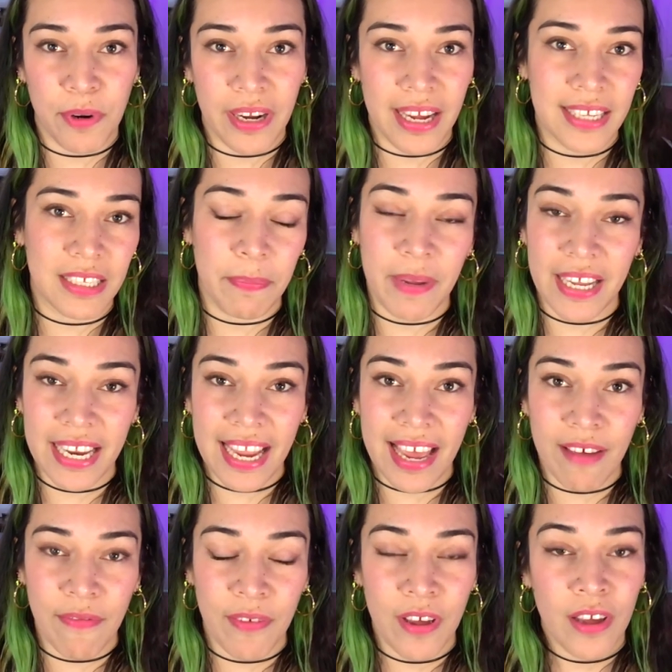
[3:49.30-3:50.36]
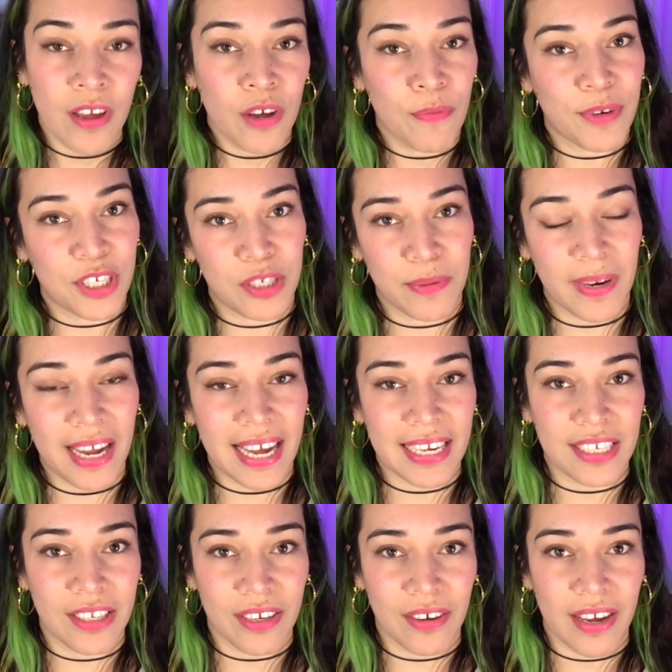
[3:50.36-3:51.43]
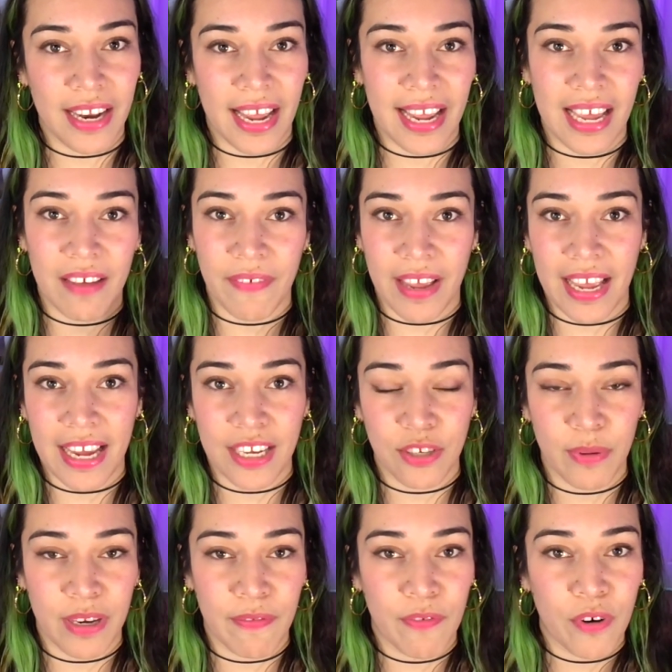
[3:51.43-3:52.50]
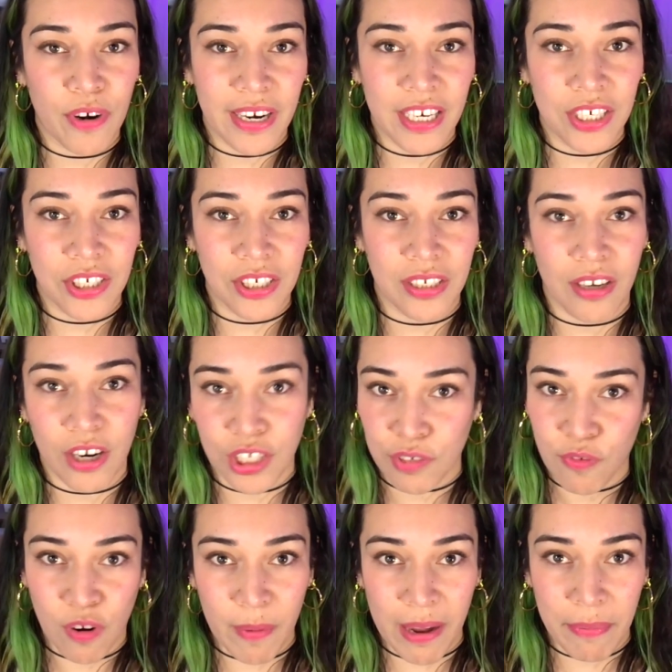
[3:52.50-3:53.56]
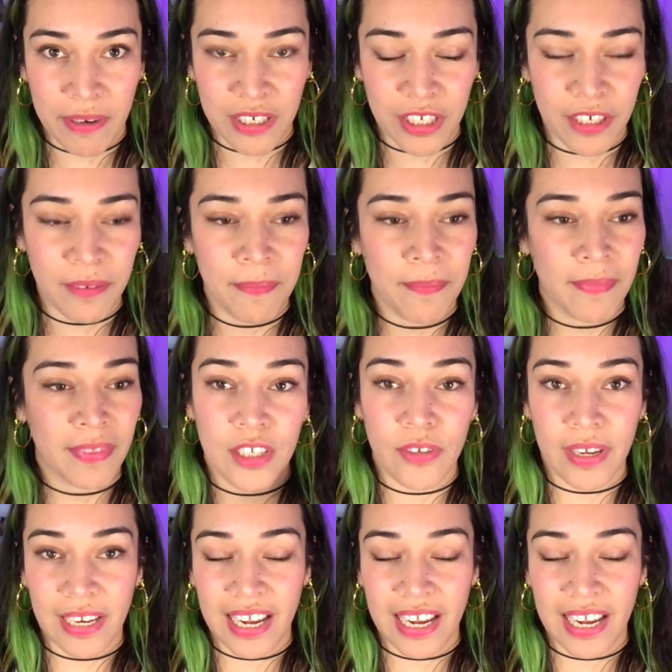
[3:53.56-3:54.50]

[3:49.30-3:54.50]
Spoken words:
it as a PDF, which is what I do, and I have a 24-inch large format printer, so I lay